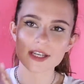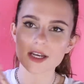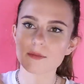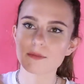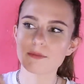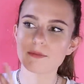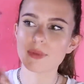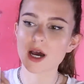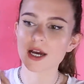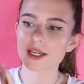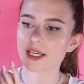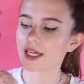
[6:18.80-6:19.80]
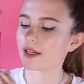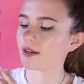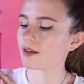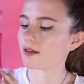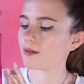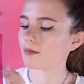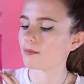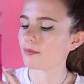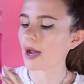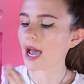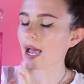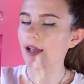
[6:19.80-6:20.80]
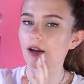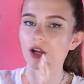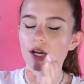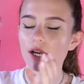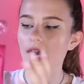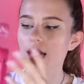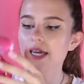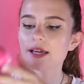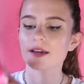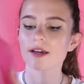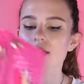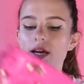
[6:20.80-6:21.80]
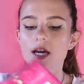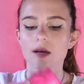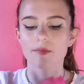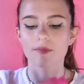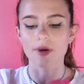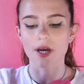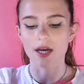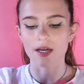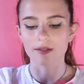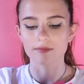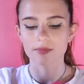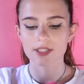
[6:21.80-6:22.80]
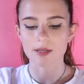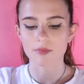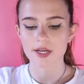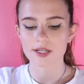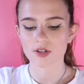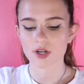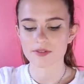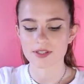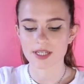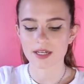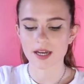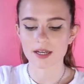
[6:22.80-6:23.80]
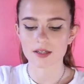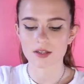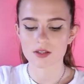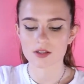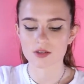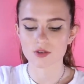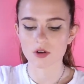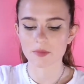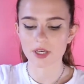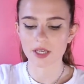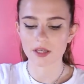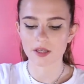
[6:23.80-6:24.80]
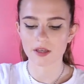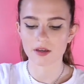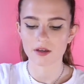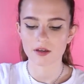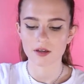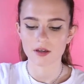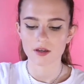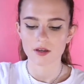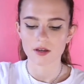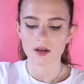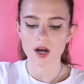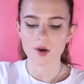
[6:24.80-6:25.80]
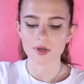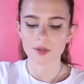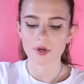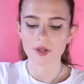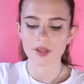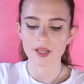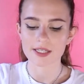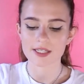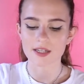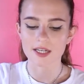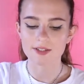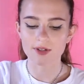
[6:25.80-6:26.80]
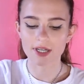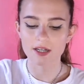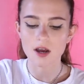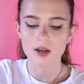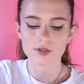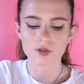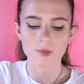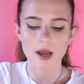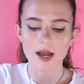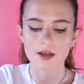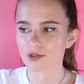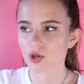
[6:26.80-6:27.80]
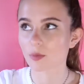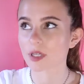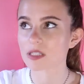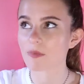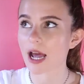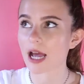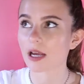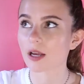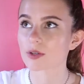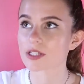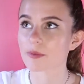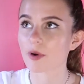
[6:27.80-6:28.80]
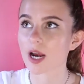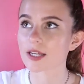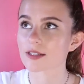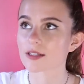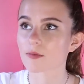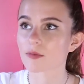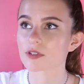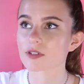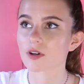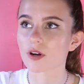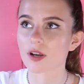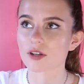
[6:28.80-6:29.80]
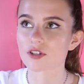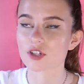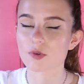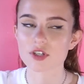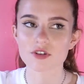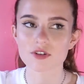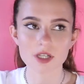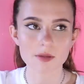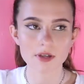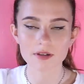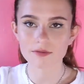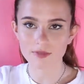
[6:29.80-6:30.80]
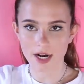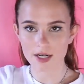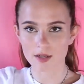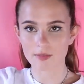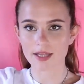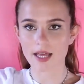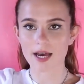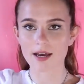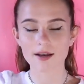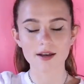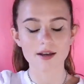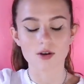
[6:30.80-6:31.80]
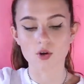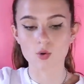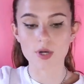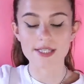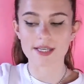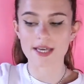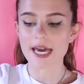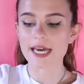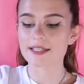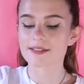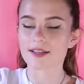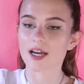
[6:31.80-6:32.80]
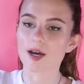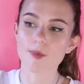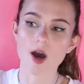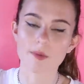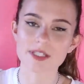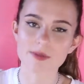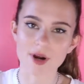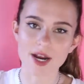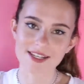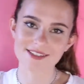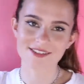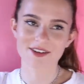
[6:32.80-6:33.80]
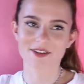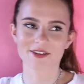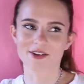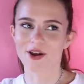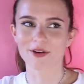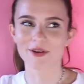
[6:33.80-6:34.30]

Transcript: is like a Birkin bag look-alike because um, I'm pretty sure I've seen like Stormi holding one of these and I saw like an article about how Stormi's bag was the price of someone's college tuition or something random like that. Always the case. Um, I'll be surprised. No.